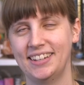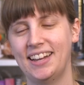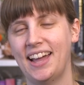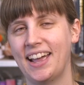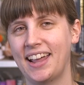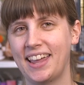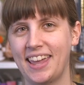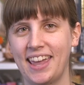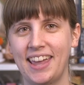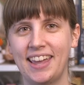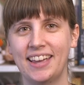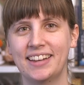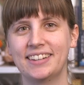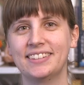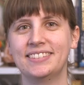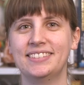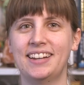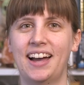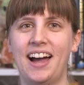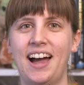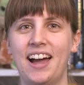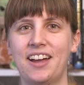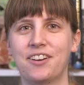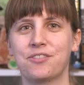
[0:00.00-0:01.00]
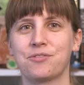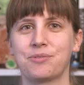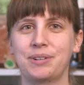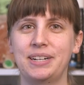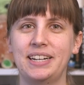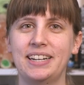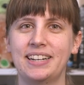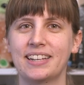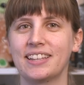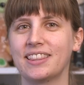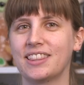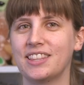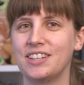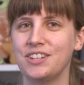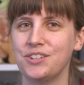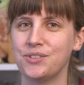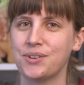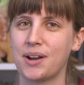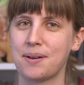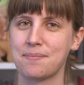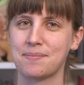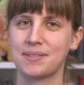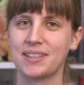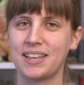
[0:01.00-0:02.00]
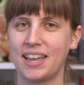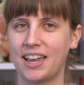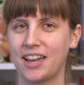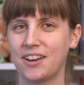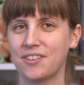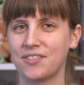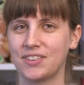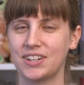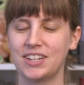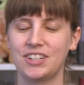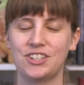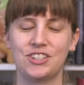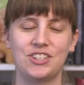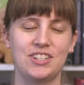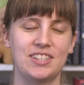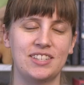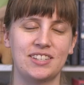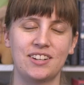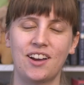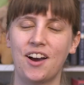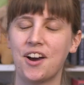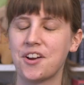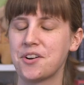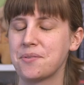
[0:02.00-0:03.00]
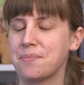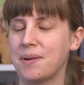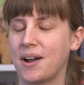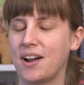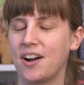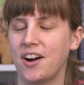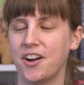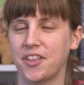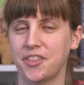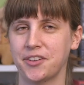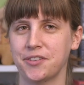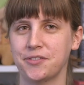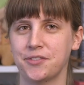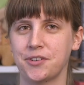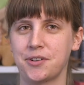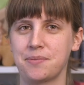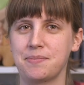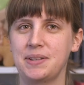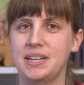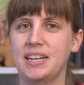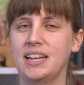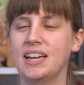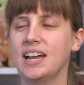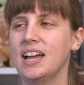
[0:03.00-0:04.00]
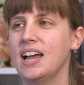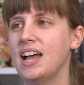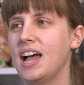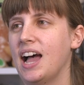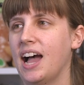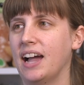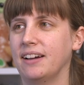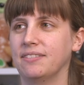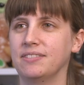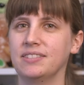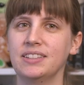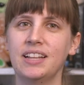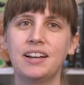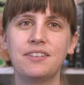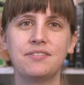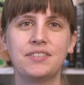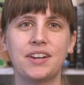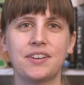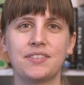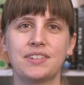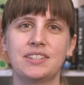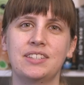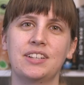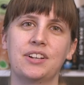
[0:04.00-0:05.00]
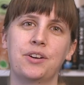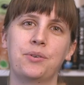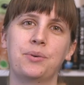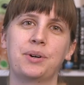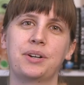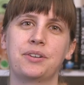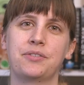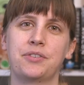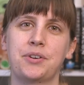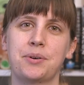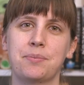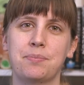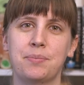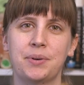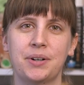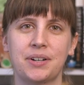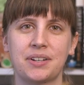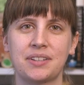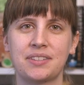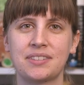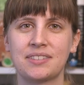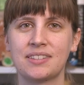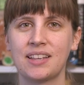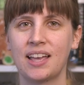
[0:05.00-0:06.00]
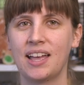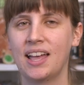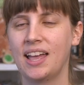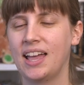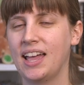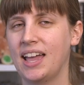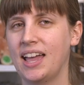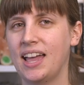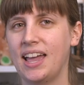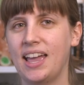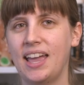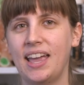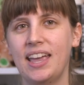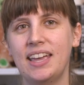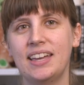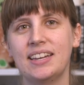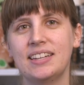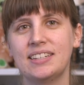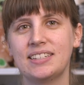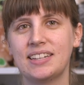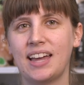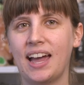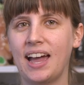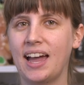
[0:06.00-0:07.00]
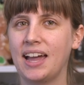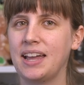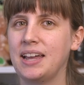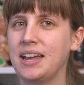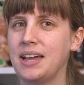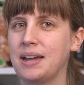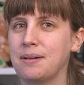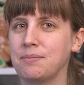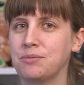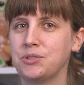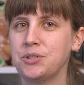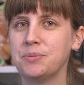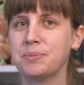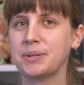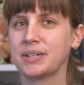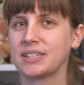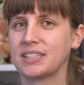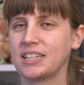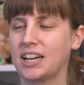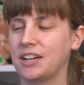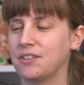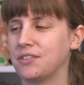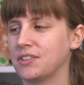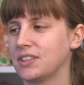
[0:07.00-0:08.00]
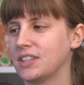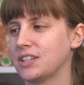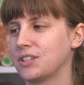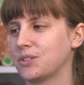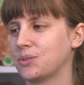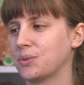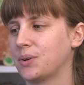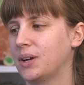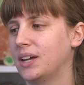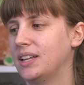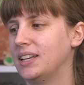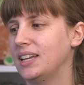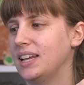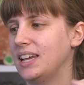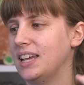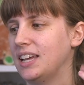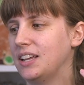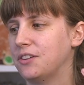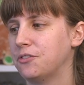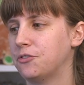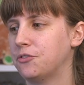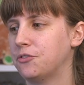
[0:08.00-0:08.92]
can't not read the new Emily Henry. She's an auto-buy author for me. I've loved every single one of her books, and I am super excited for this one. It